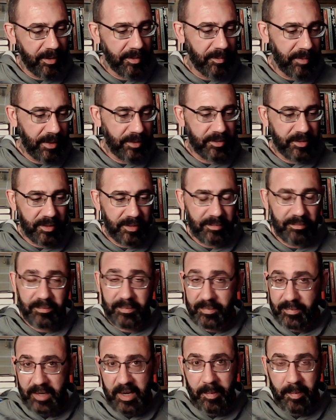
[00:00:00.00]
Make sure you
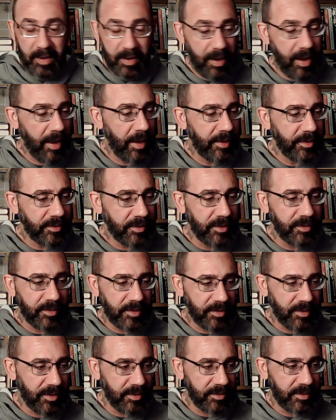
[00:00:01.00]
keep it nice, because this
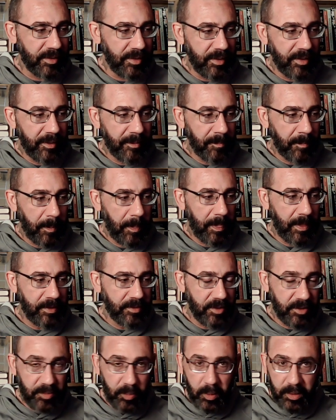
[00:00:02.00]

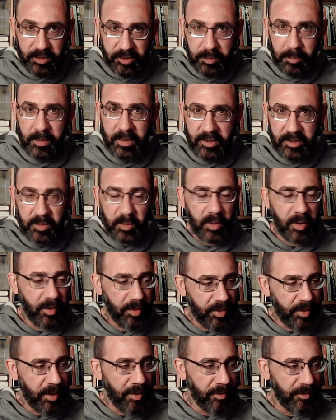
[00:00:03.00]
is one sprint's worth
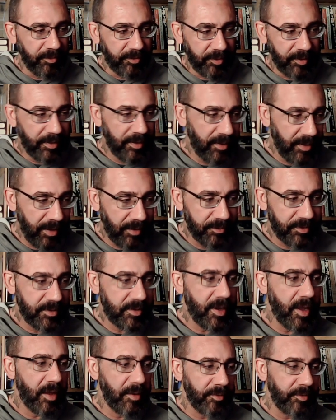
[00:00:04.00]
of
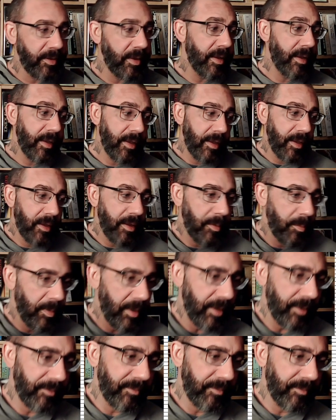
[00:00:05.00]
stuff. But